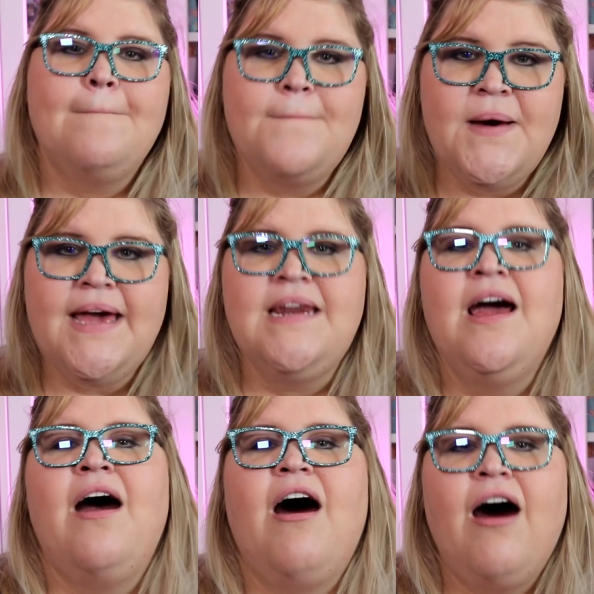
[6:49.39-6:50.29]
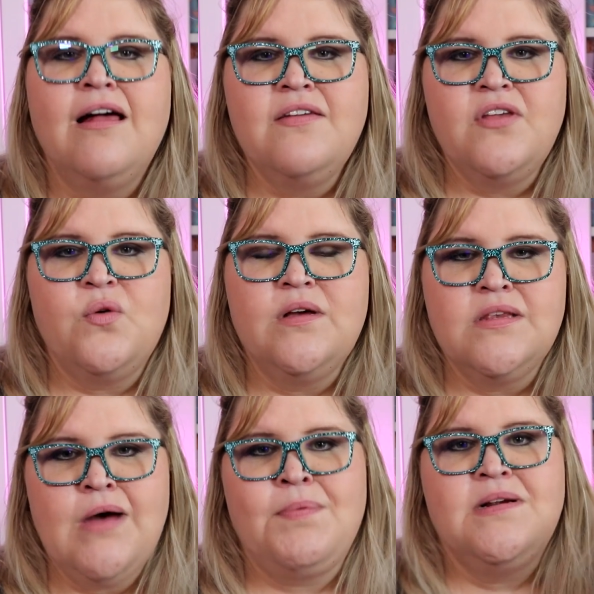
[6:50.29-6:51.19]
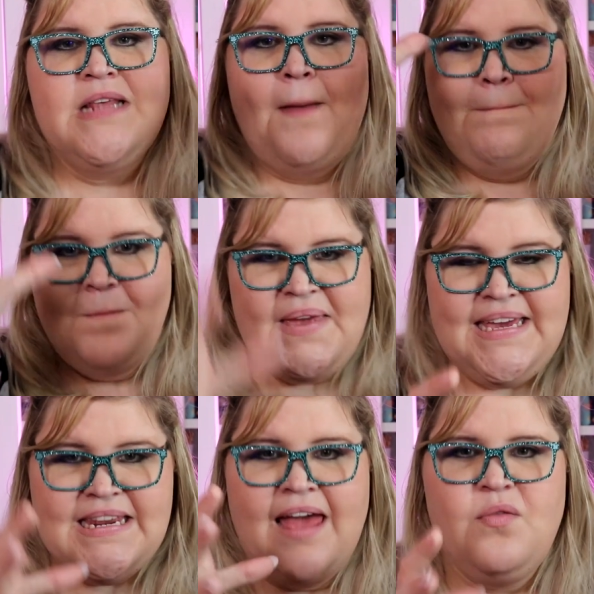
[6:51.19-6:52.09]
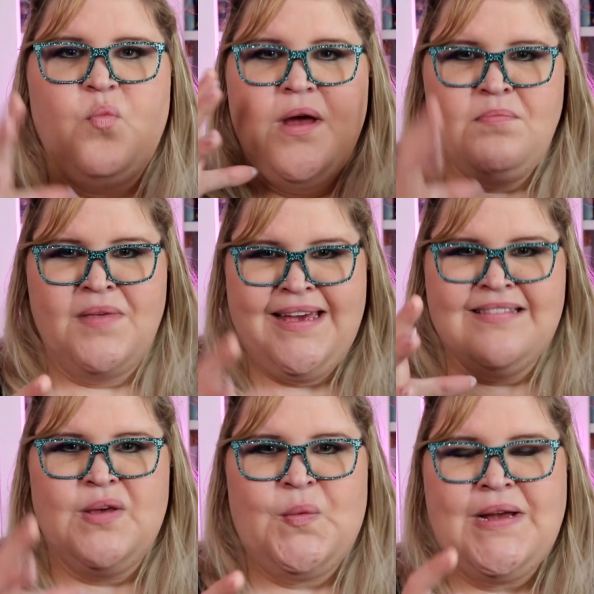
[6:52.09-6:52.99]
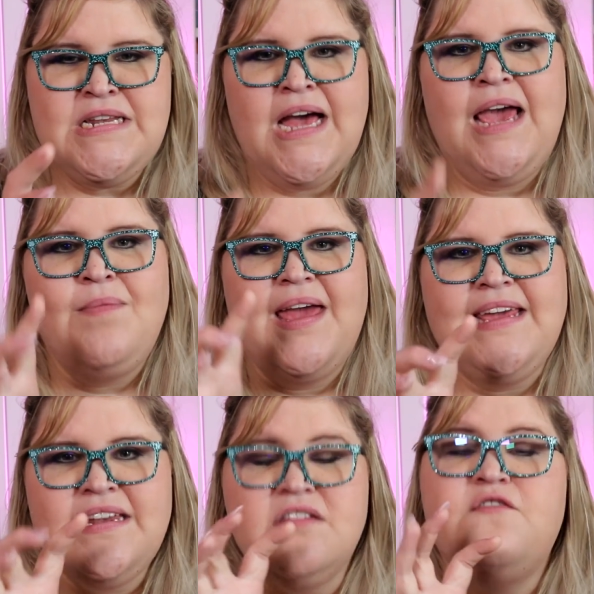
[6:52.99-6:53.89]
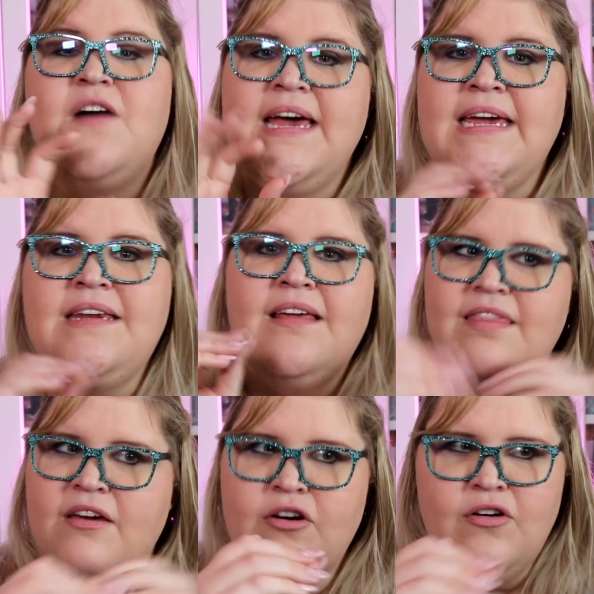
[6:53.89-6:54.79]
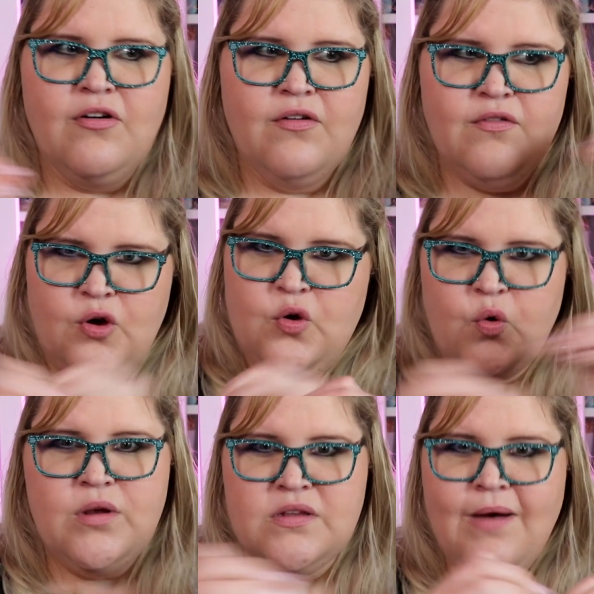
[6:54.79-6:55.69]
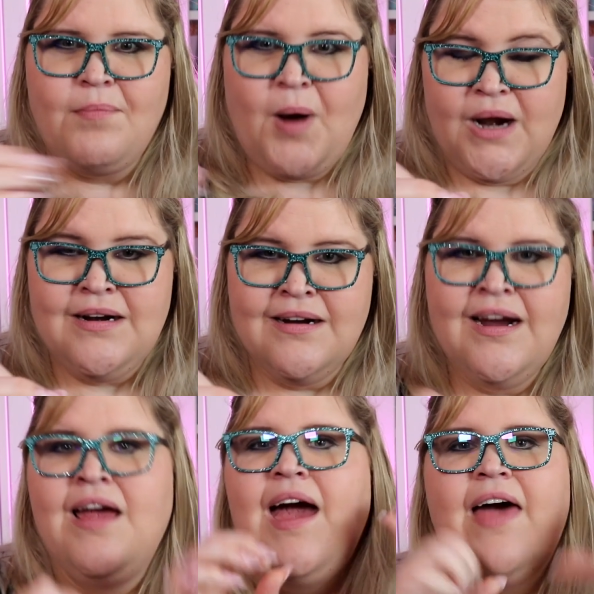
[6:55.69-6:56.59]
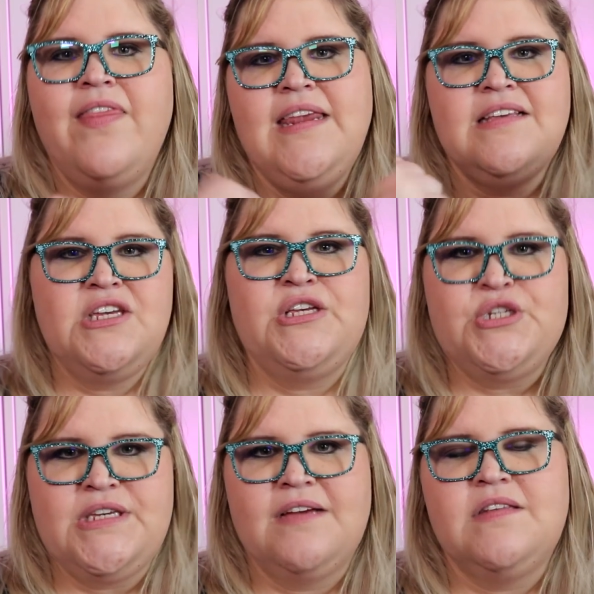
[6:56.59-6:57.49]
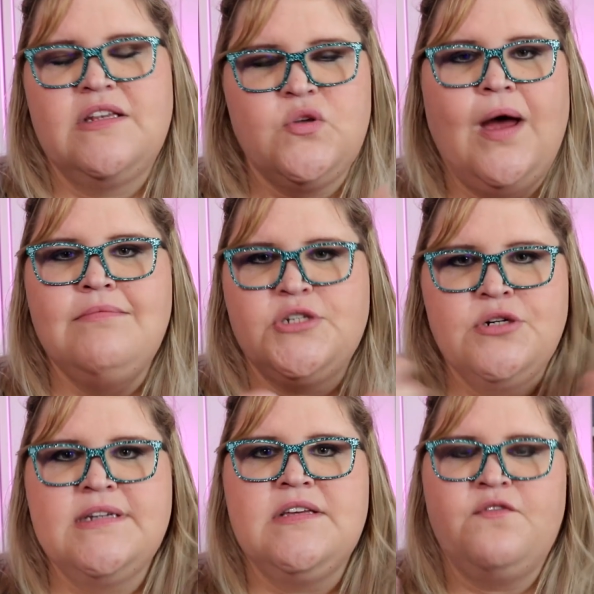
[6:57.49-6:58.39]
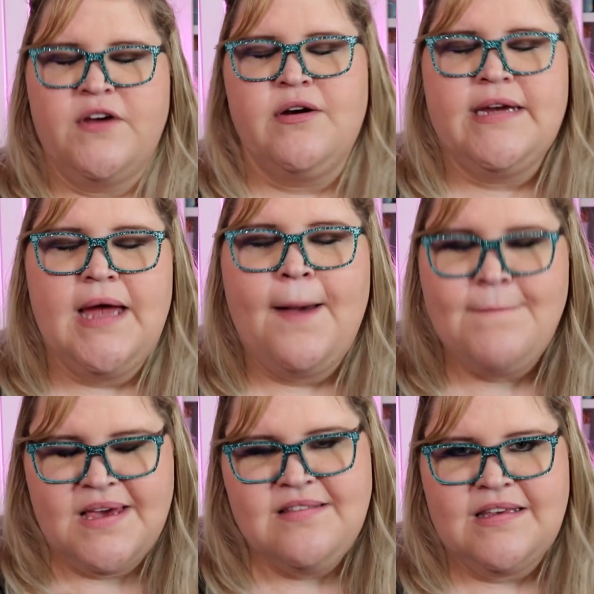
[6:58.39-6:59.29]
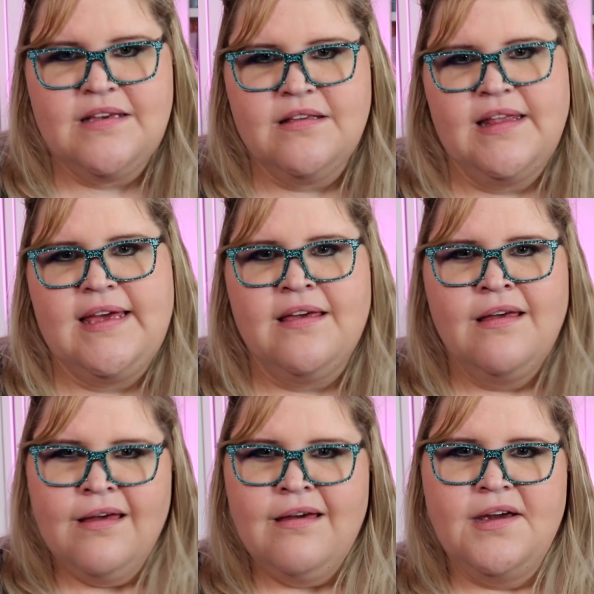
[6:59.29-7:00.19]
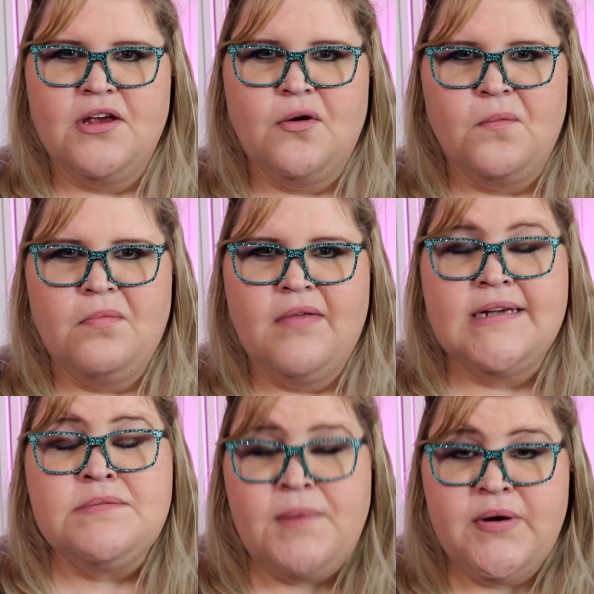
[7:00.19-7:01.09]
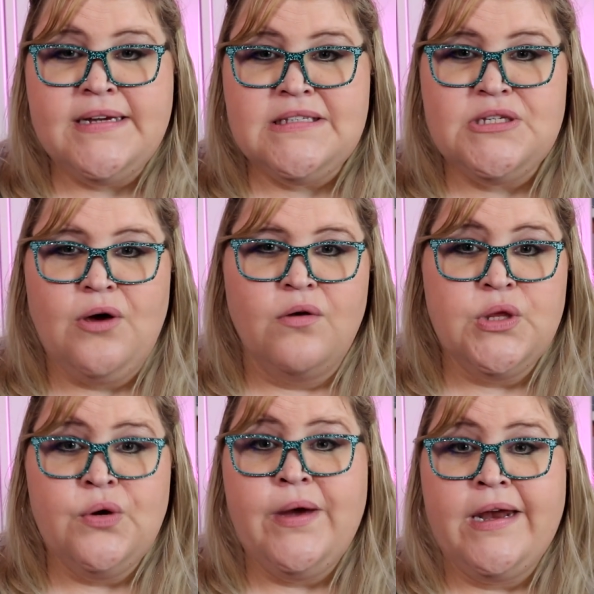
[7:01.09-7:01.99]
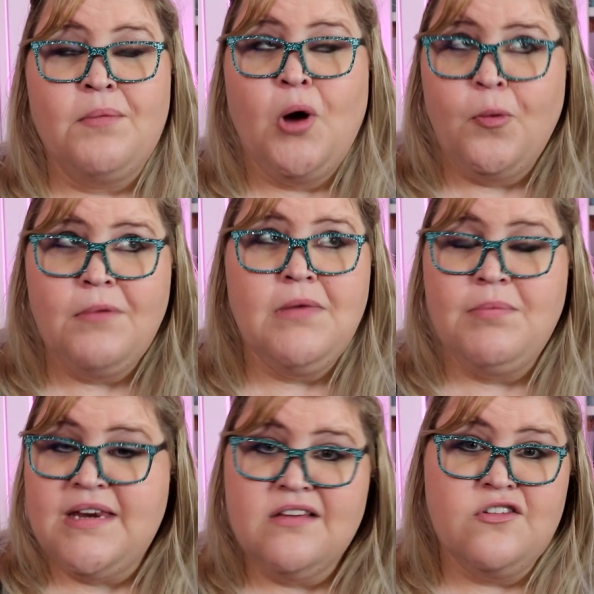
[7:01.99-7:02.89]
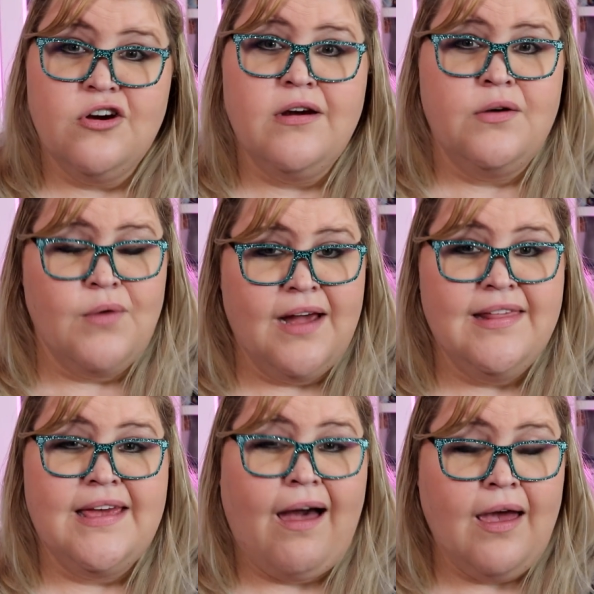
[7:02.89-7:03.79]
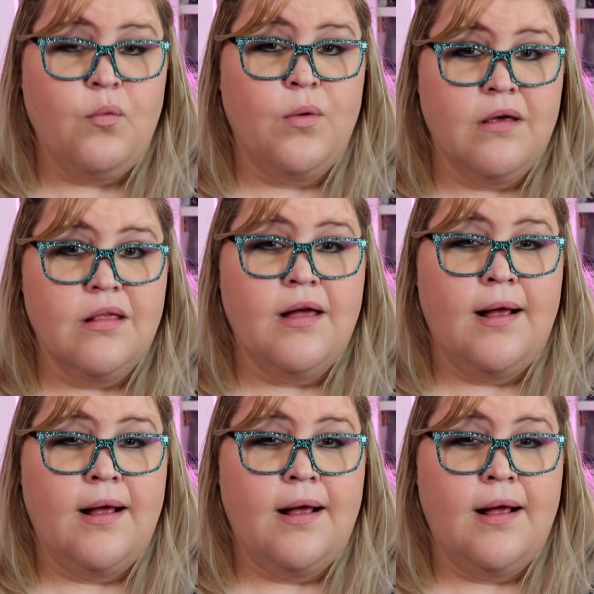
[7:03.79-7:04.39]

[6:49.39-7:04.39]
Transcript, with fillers: But all of the quilt swappers meet at one place at one time and get to find their quilt swap partner and then exchange gifts. And so I'm sure it's a very amazing, like, you know, experience to go through. And I'm hoping maybe next year in Raleigh I will